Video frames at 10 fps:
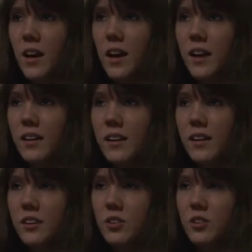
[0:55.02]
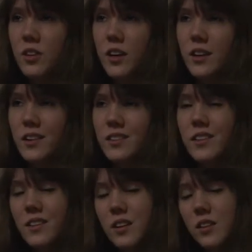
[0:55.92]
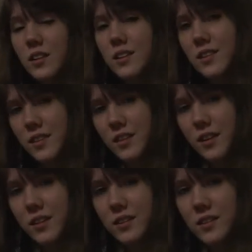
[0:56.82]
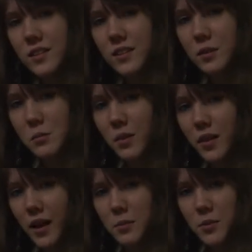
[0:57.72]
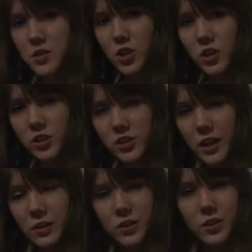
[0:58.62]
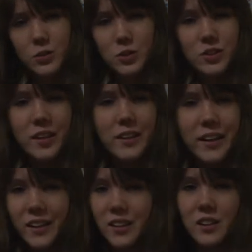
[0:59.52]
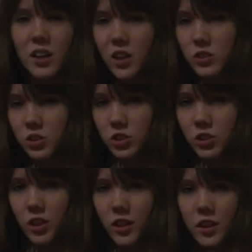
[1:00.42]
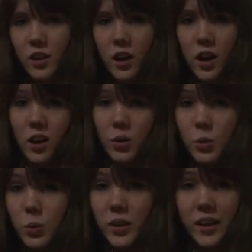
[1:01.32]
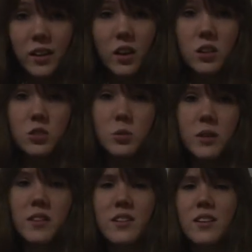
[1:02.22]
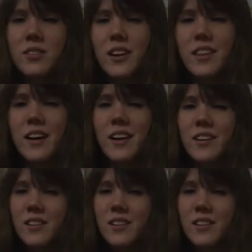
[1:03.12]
and it's just like the littlest things seem that much harder now you know just like getting lunch who to get lunch with stuff like that